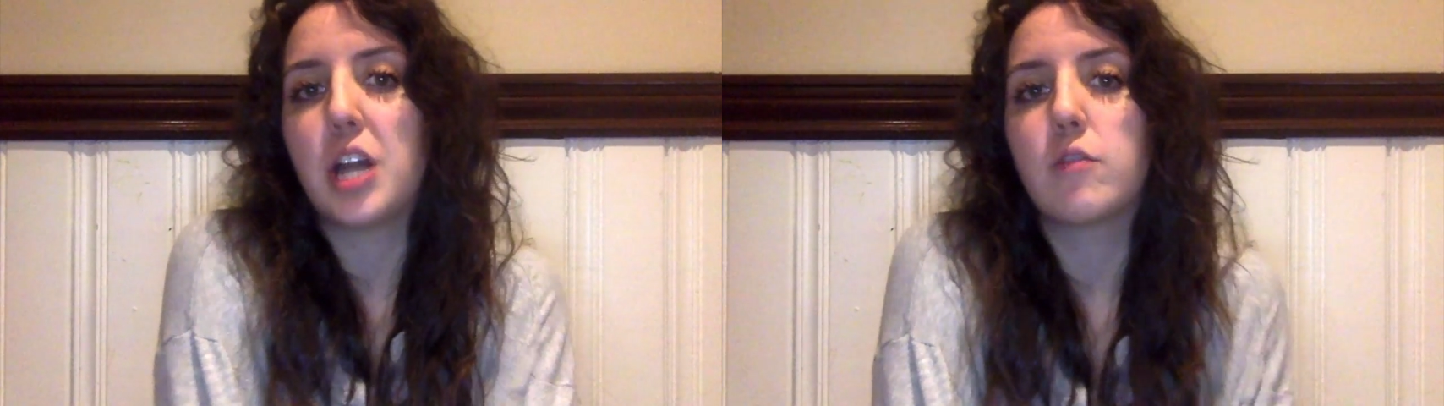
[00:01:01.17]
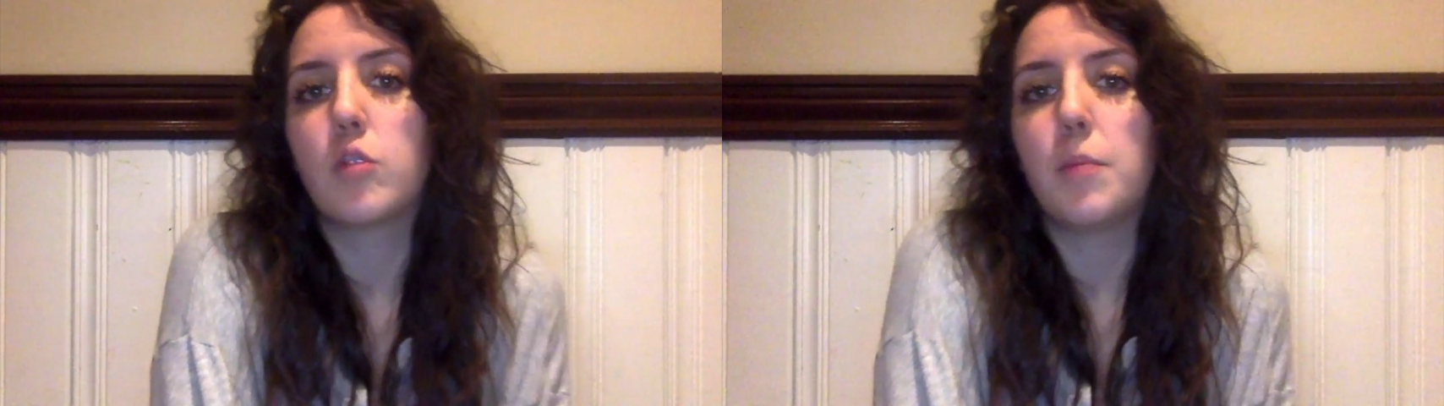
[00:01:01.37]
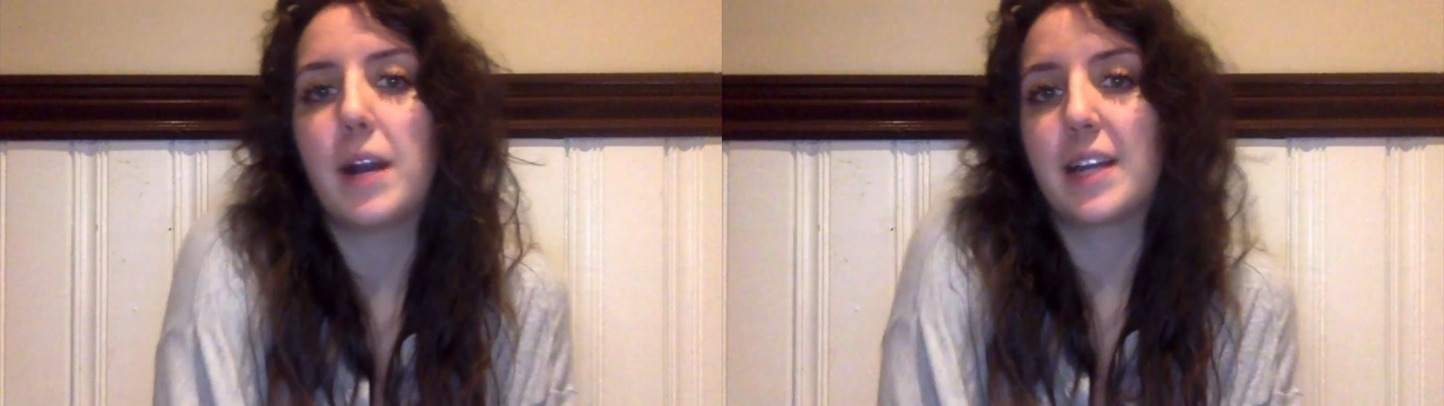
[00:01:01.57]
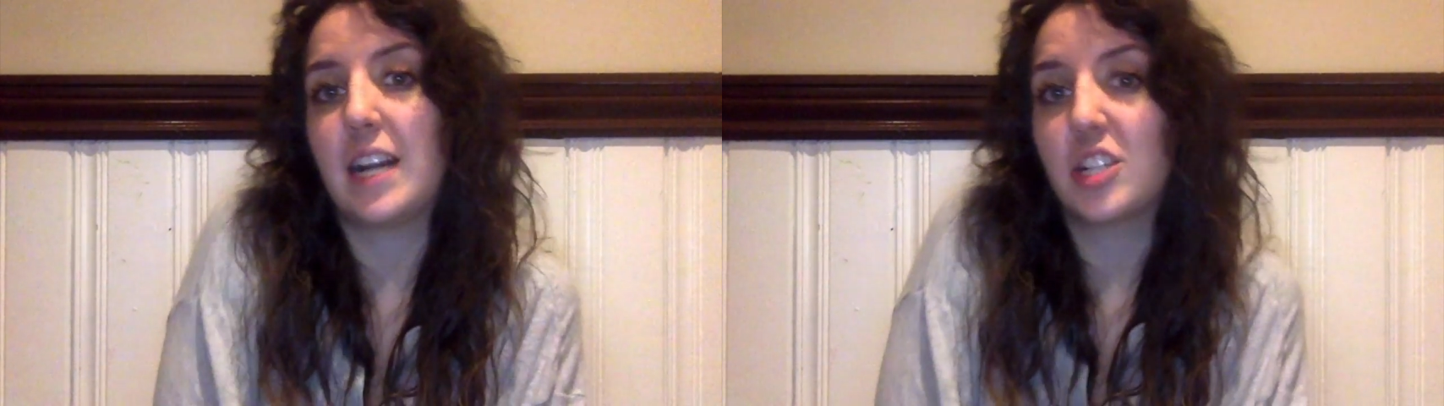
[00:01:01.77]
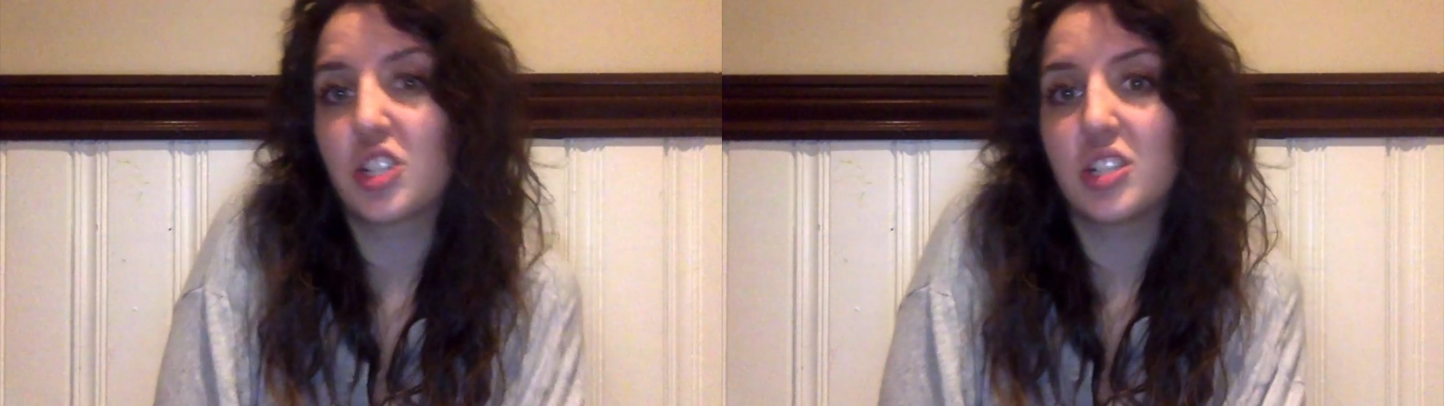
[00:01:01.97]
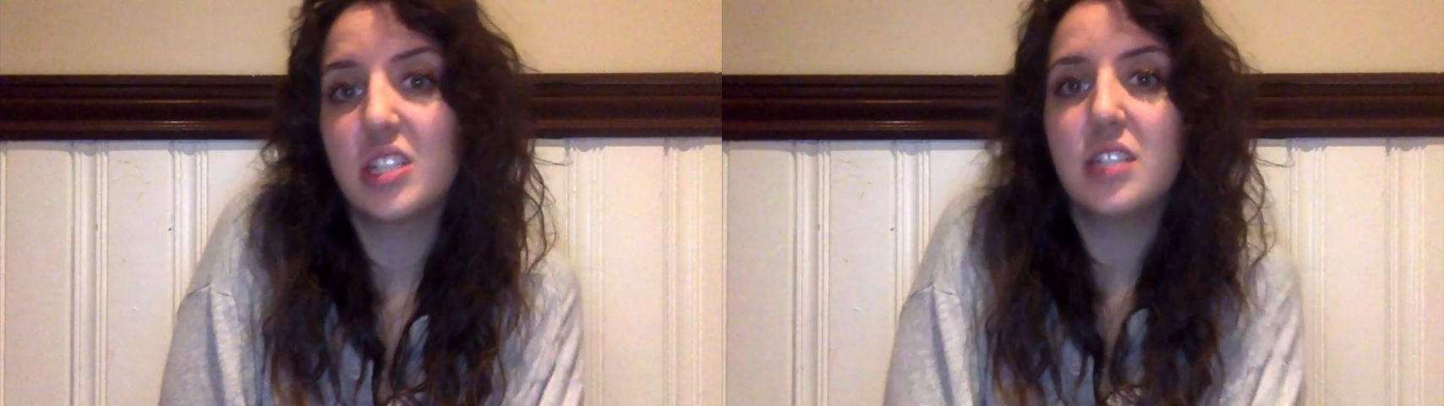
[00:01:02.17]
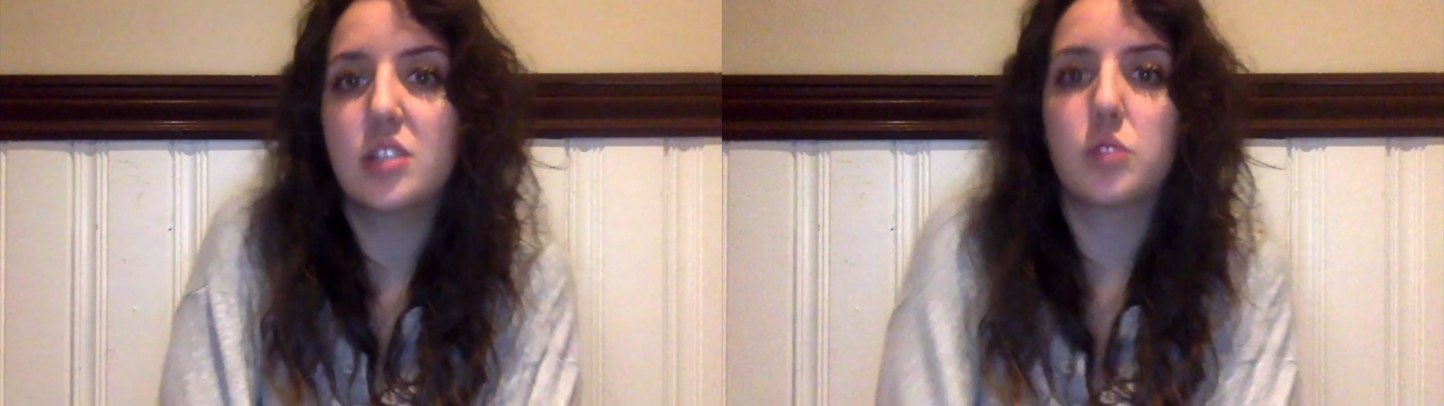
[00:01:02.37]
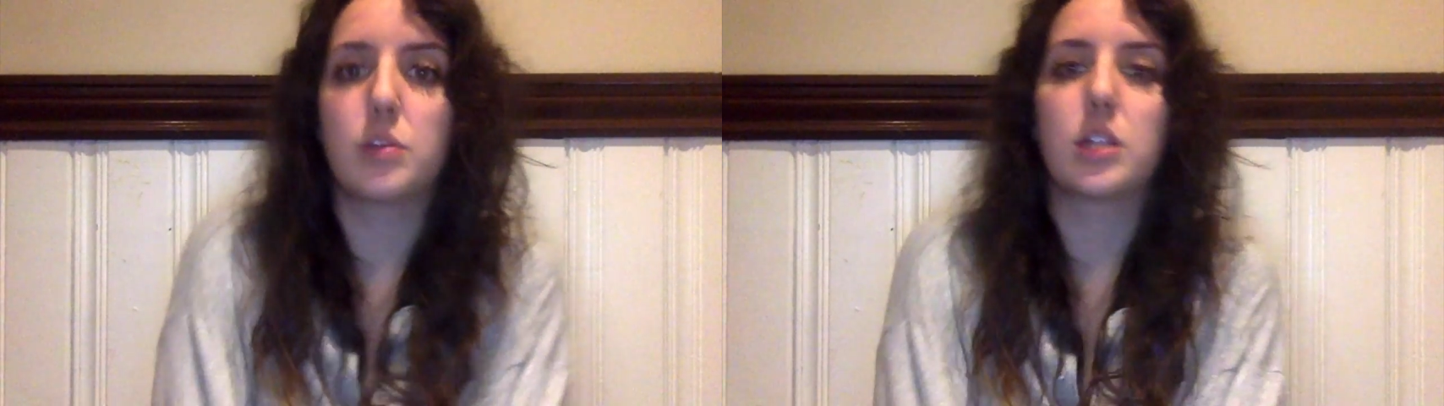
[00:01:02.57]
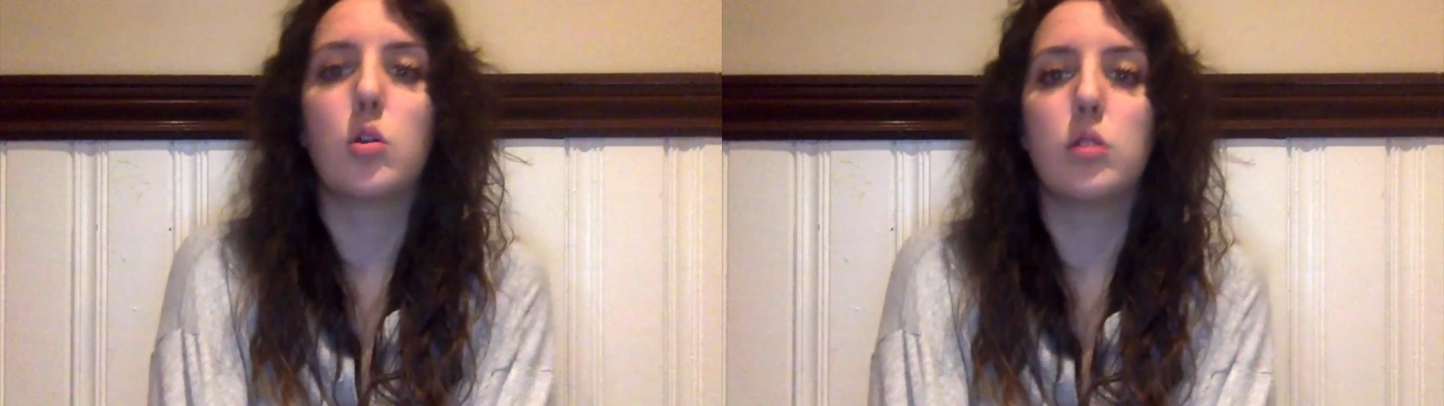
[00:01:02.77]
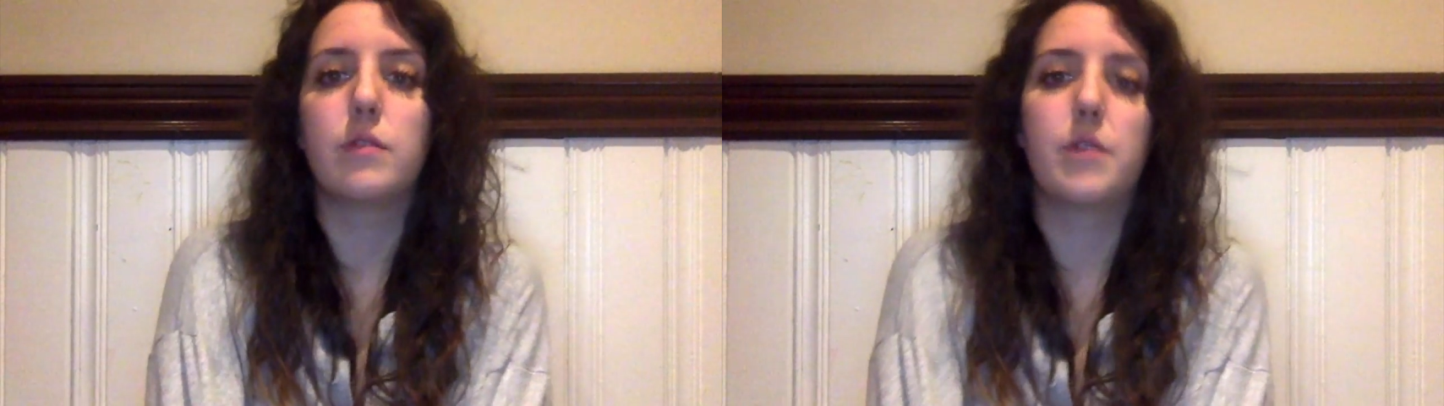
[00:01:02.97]
of Quebec nationalists with the
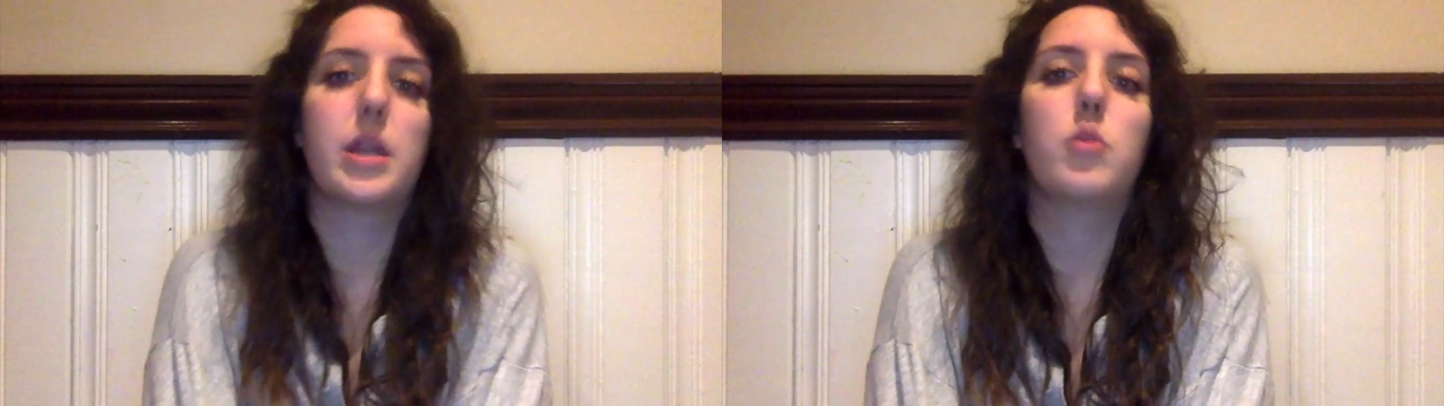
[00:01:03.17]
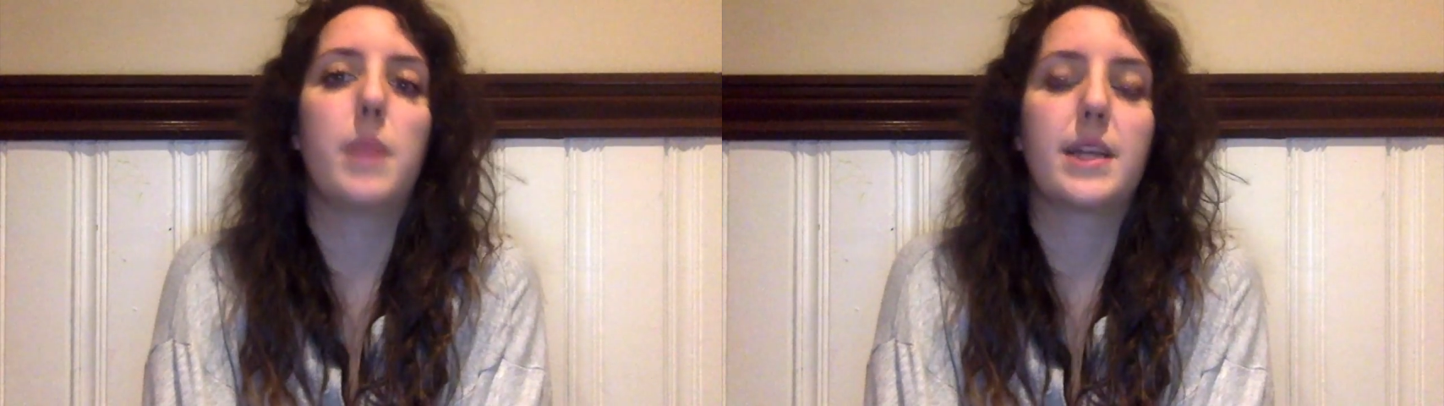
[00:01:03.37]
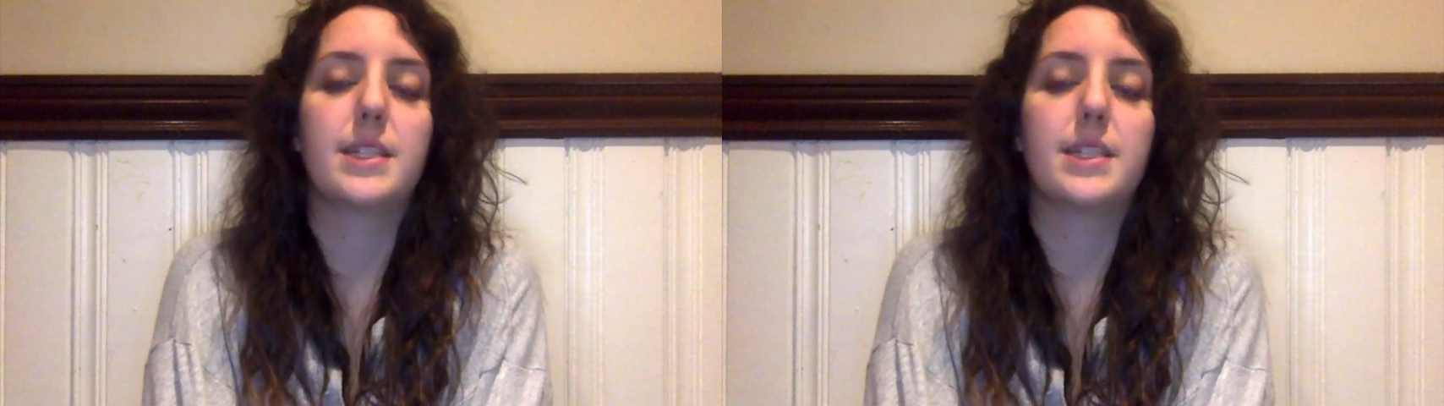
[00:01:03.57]
goal of winning Quebec's